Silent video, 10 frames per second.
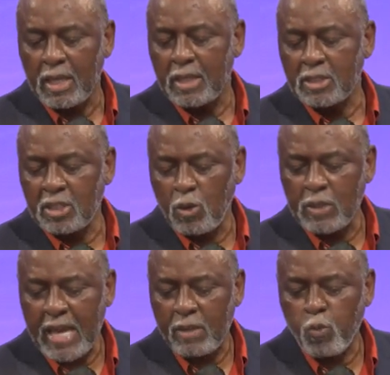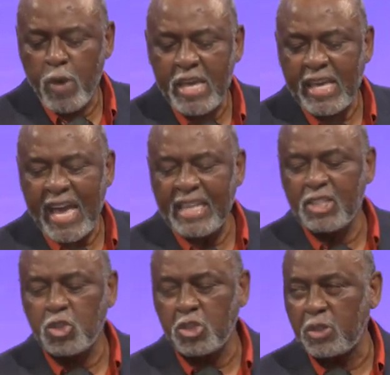so that we can
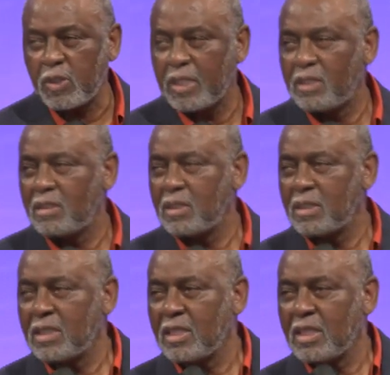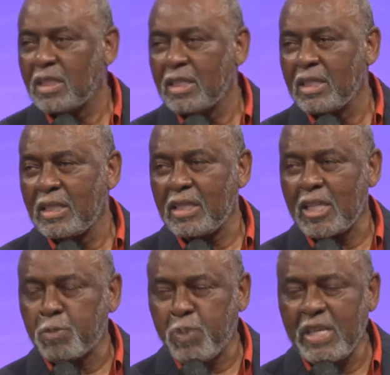ensure that
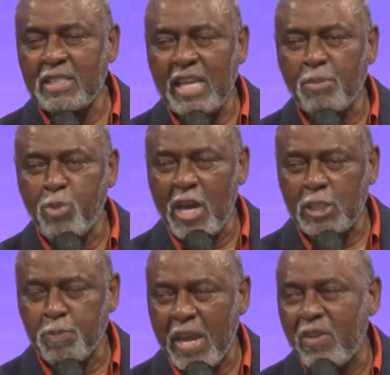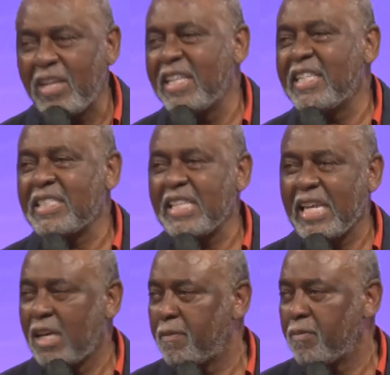there's peace and prosperity in the
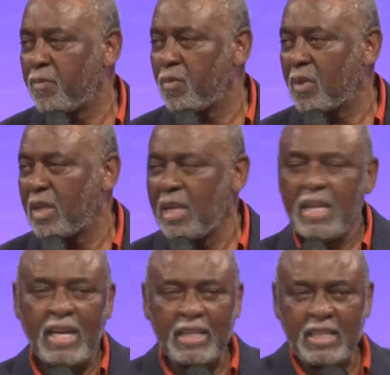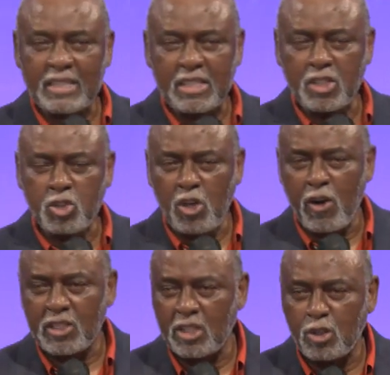city. And this is the
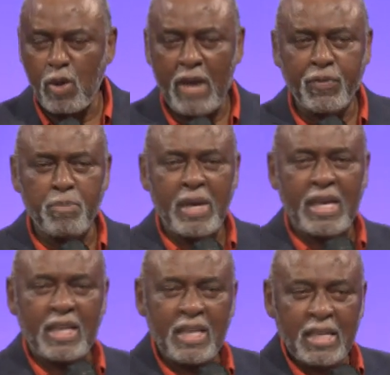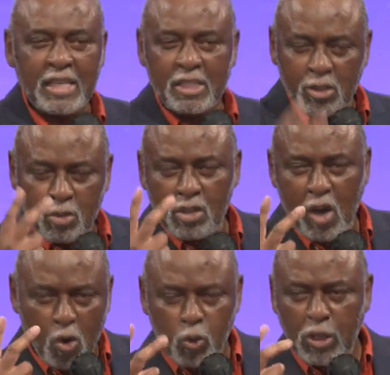choice that you have to make. You
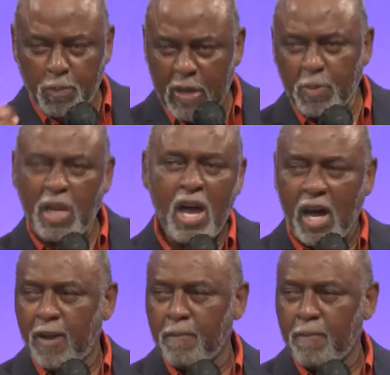know who the people are,